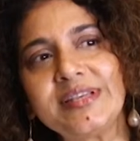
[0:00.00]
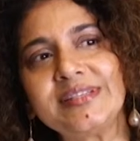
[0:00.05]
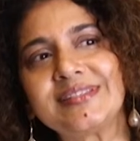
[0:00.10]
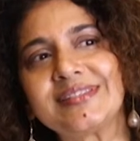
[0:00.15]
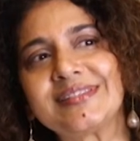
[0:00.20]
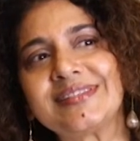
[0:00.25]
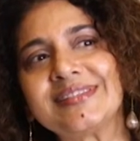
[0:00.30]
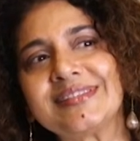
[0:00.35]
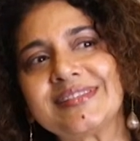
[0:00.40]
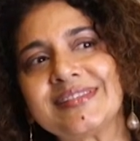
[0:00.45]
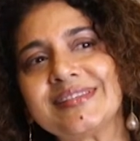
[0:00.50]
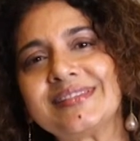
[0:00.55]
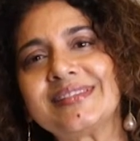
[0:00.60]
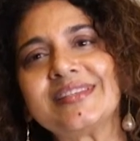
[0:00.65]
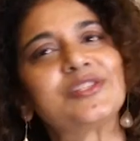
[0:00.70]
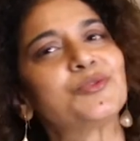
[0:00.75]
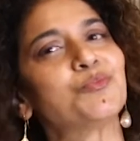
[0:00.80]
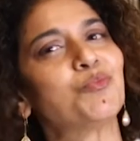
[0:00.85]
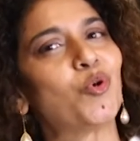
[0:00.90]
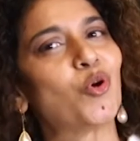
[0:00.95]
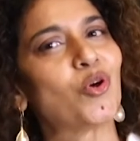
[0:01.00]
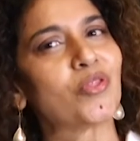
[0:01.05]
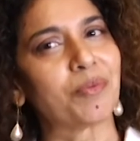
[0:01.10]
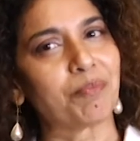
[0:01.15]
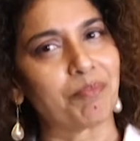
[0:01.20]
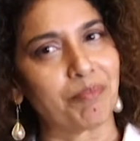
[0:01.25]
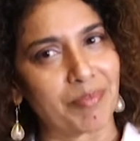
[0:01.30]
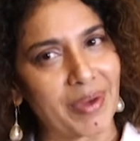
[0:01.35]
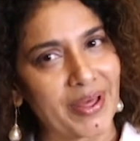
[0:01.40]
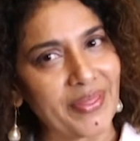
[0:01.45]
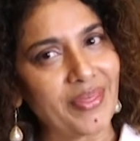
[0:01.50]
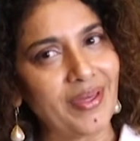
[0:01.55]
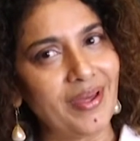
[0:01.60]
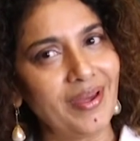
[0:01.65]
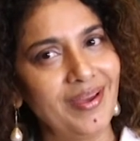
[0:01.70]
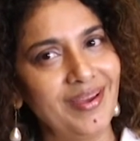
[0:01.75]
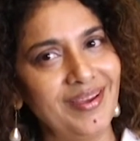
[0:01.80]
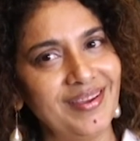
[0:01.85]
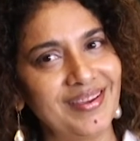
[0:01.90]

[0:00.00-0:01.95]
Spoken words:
instances, it's more the mother